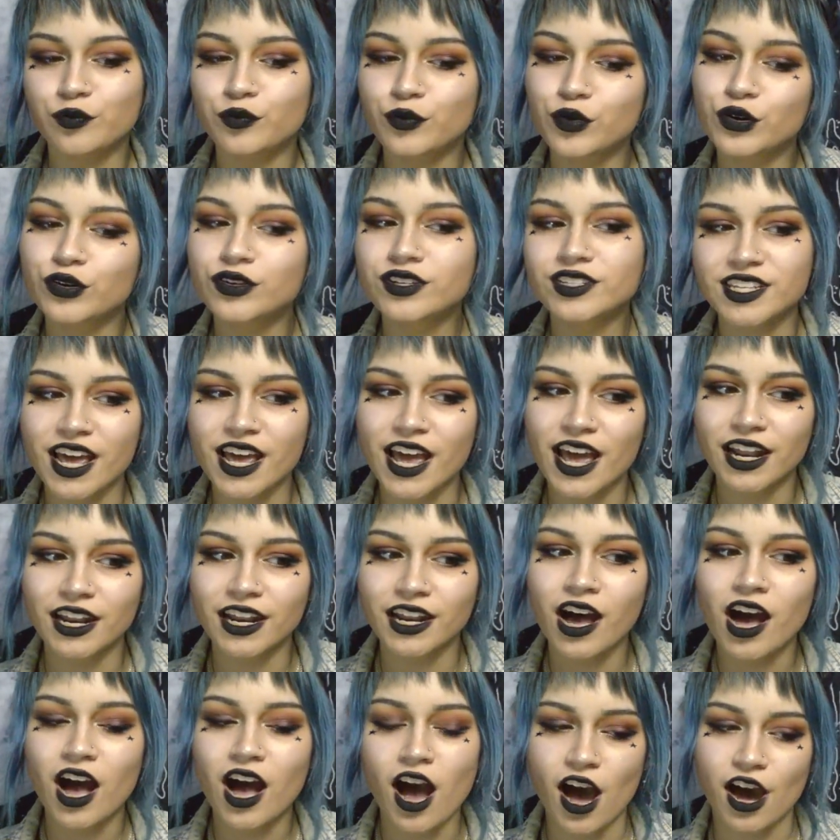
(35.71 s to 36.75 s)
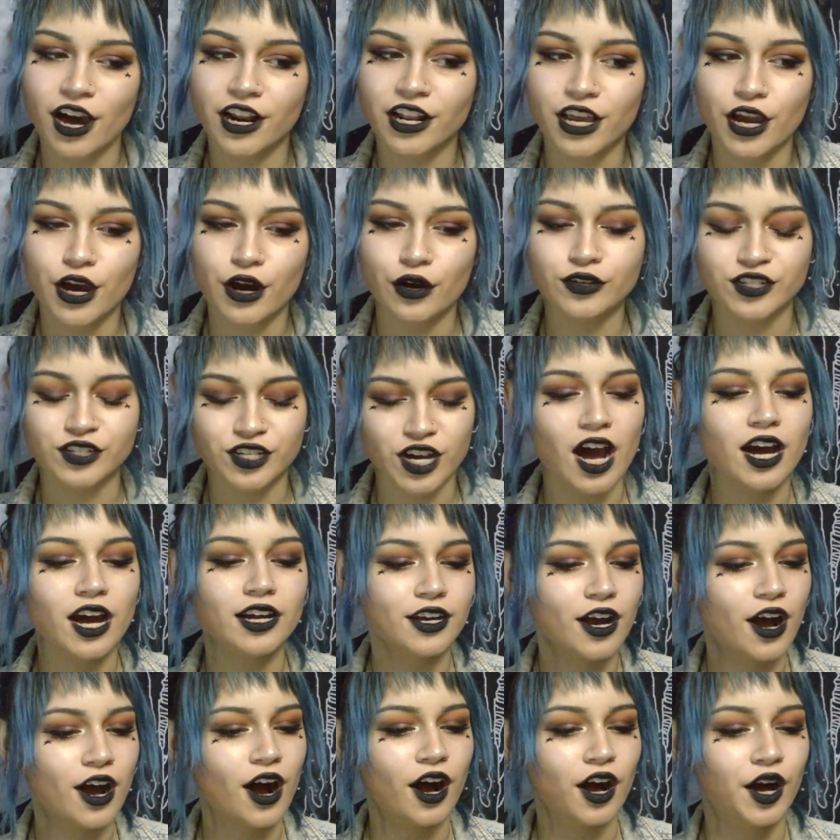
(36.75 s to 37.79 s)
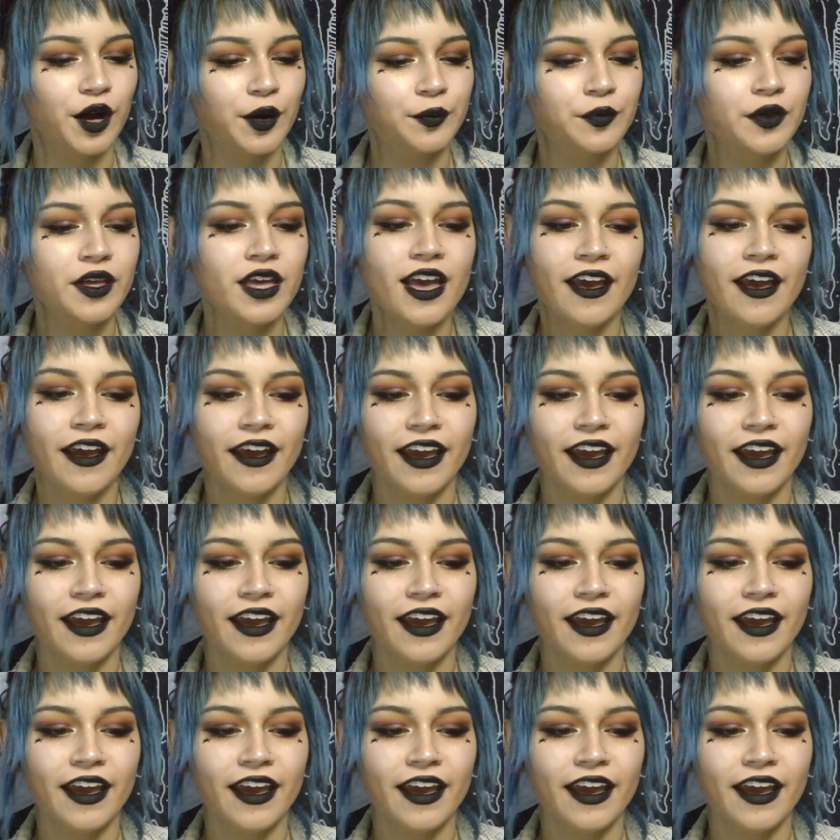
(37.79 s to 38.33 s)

MuzenAudio.com,